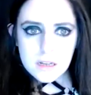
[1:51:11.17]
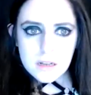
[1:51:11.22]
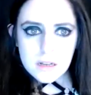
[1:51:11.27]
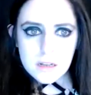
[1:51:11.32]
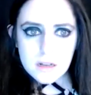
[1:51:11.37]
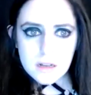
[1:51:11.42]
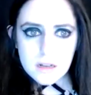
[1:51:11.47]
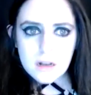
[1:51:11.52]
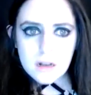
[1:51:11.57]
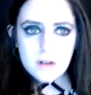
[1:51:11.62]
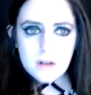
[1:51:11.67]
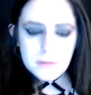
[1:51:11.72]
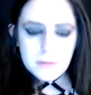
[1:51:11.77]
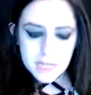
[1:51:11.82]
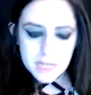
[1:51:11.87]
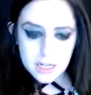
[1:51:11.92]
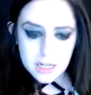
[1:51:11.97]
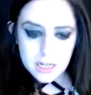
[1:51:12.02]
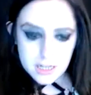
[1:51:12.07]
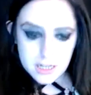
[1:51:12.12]
Oh my
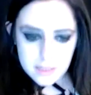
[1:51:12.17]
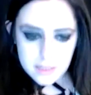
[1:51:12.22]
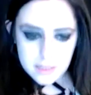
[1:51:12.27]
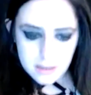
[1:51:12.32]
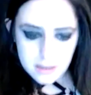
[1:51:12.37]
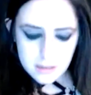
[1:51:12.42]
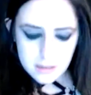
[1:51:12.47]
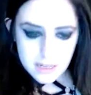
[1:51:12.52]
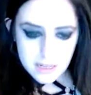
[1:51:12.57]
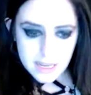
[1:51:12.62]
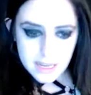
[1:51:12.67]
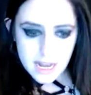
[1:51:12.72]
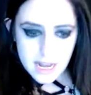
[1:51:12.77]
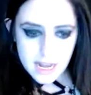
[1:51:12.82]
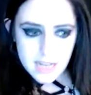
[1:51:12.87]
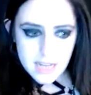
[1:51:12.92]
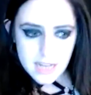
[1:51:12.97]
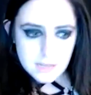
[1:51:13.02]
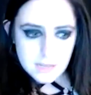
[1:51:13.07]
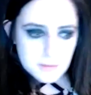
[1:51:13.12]
god, I look like
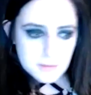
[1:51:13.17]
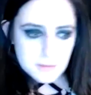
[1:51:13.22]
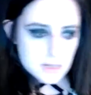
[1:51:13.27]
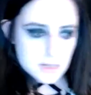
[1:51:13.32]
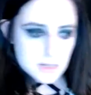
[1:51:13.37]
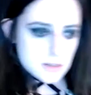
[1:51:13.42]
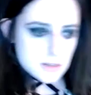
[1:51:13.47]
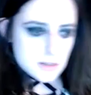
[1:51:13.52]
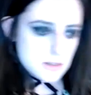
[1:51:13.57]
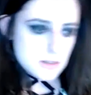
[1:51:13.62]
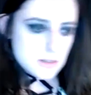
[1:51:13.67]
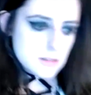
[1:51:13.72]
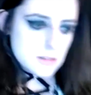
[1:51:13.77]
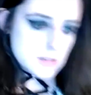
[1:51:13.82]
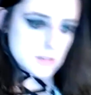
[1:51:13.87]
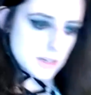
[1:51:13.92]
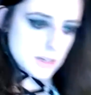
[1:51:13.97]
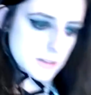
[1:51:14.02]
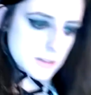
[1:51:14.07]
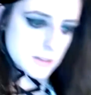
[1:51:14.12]
Casper.
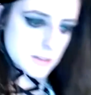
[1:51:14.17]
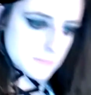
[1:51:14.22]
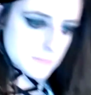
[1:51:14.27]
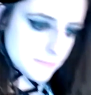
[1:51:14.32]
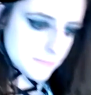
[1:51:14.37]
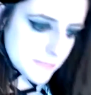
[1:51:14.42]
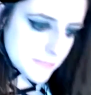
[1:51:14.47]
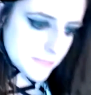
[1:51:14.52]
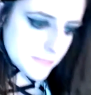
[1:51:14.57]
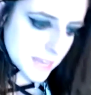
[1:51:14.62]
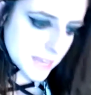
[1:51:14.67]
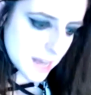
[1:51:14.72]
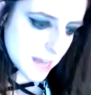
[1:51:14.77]
Here, I'm